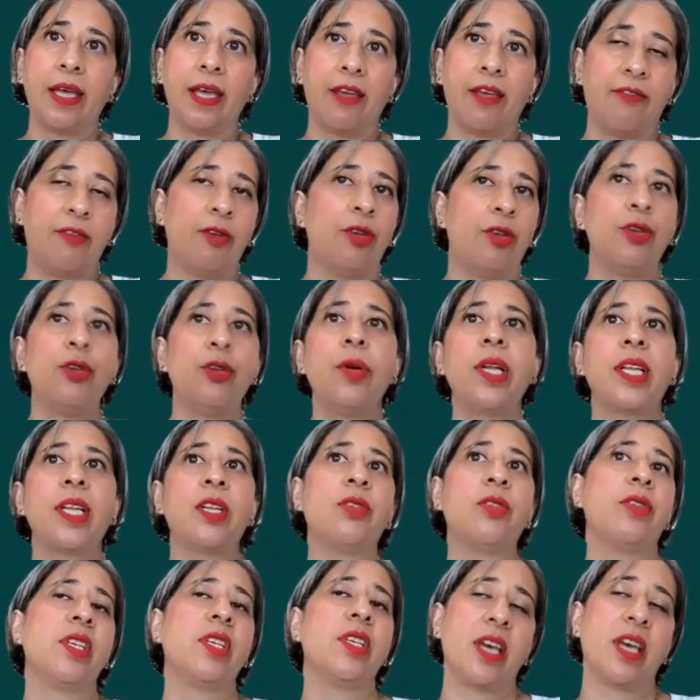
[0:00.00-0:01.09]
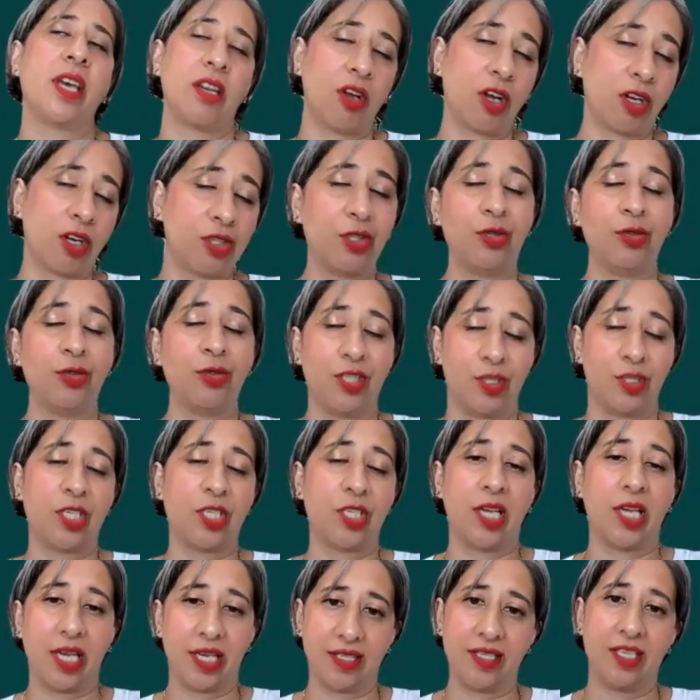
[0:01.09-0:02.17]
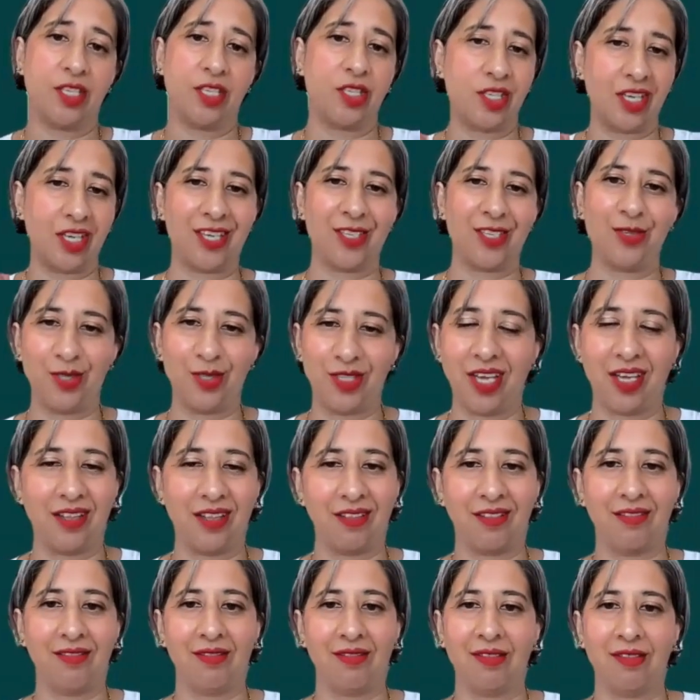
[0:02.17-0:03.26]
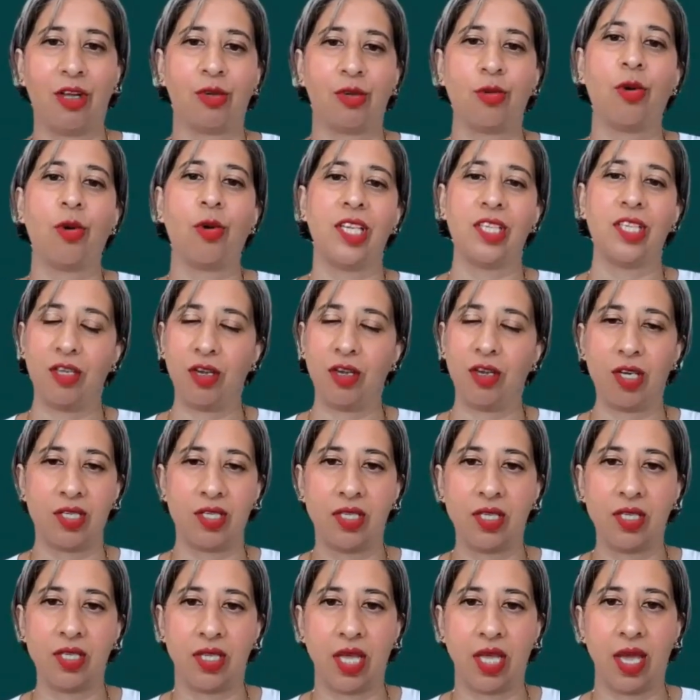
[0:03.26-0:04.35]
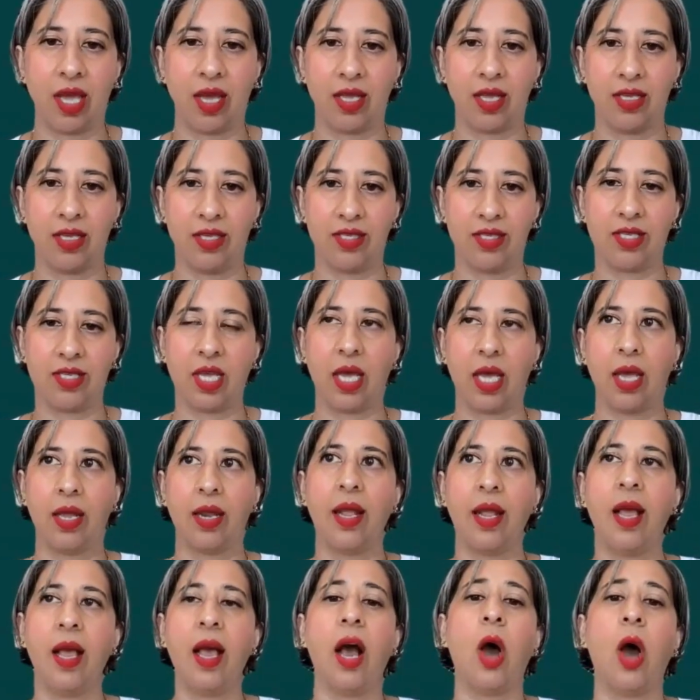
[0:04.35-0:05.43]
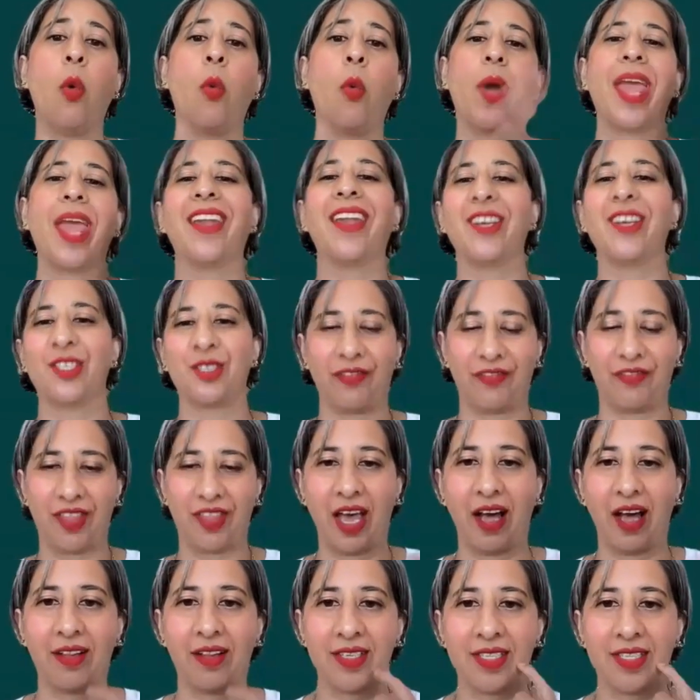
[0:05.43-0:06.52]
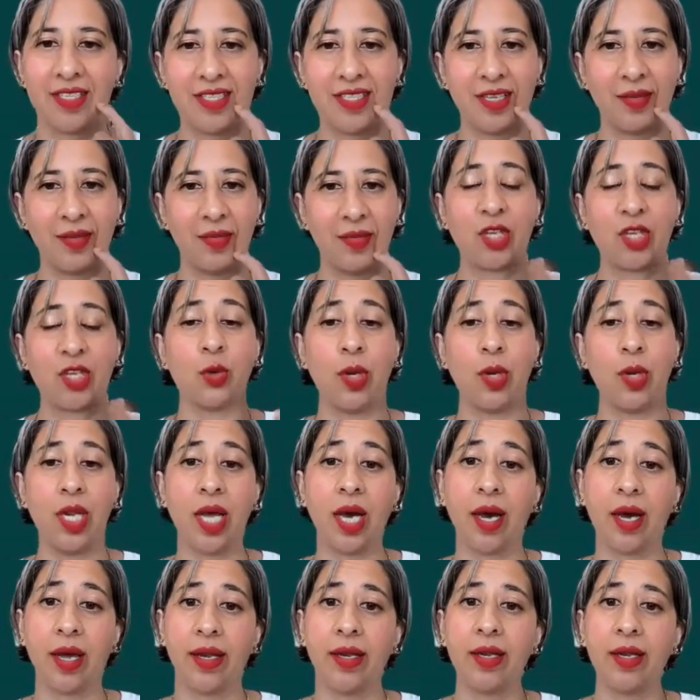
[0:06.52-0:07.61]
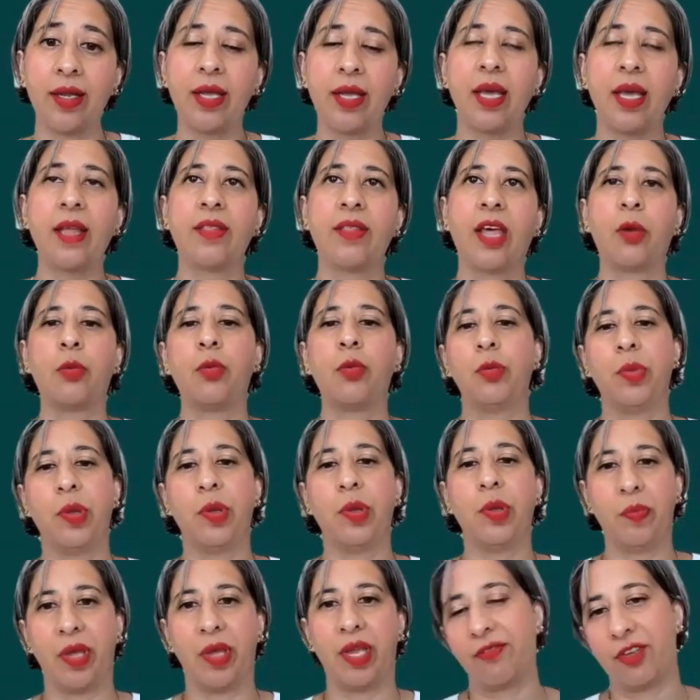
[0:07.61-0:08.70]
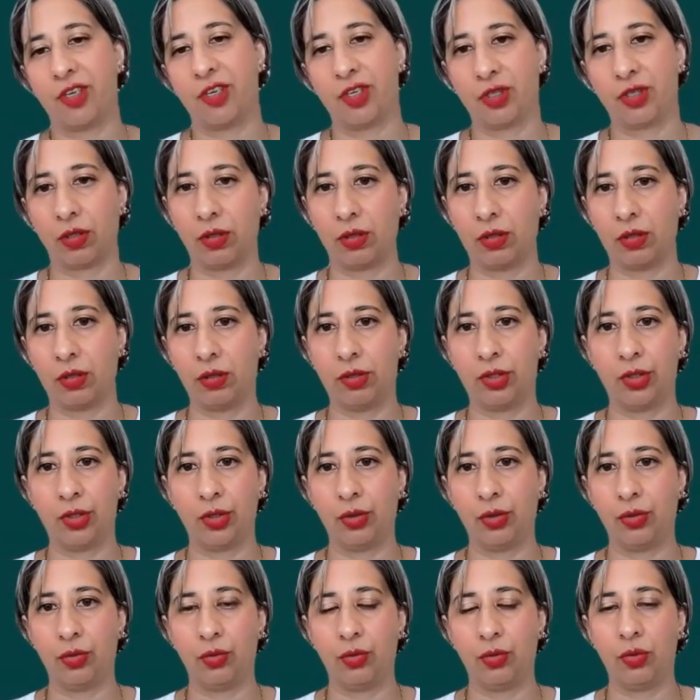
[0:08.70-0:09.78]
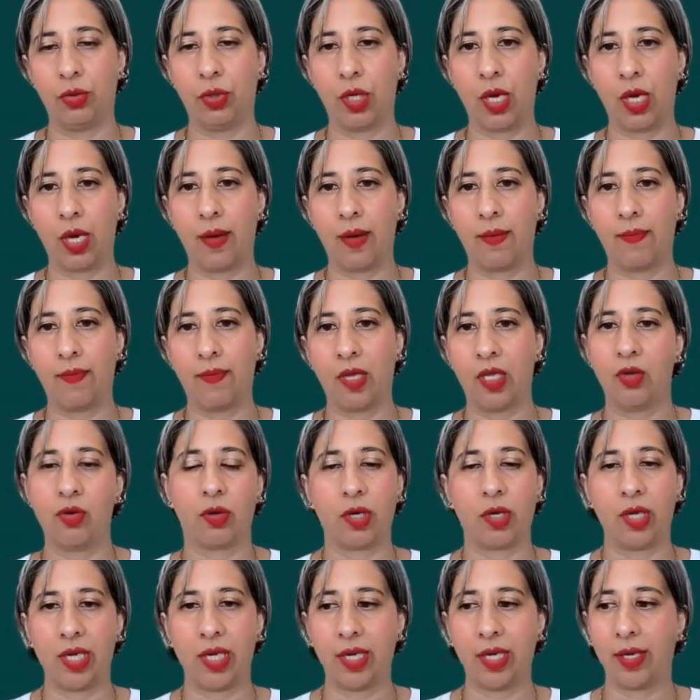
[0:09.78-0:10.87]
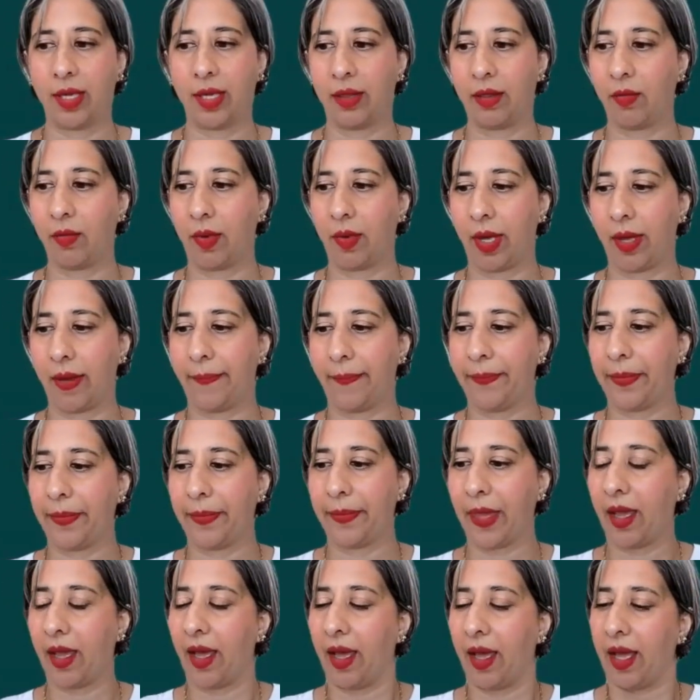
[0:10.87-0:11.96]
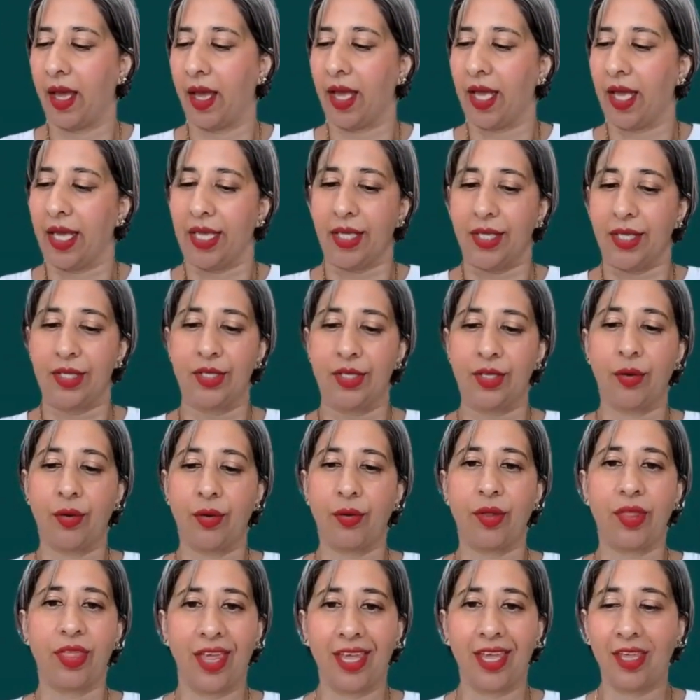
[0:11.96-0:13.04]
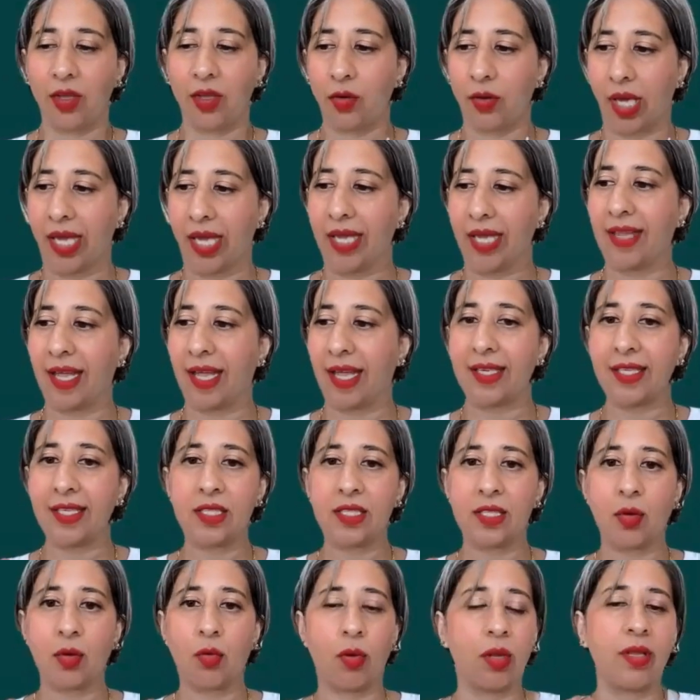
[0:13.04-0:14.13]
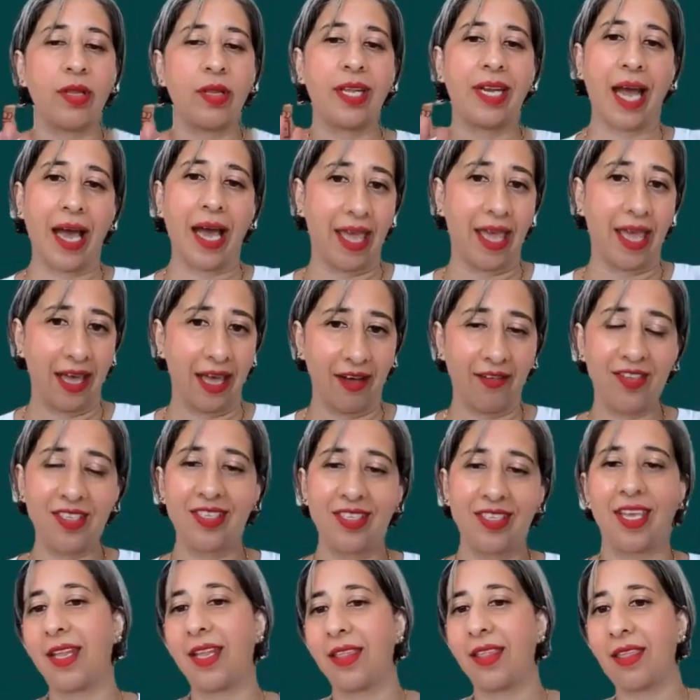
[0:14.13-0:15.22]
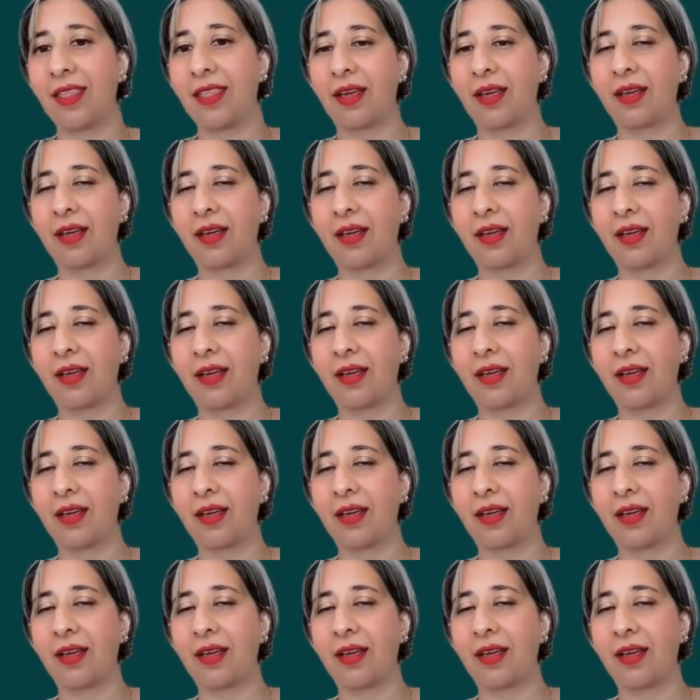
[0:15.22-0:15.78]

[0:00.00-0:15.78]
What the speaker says: if you do it and you decide not to do the specialization, as you say, not all is lost. There is an awareness of the health system that you learn that would be beneficial to you in your career either way. So thank you, Kate. That is all that I have. Is there anything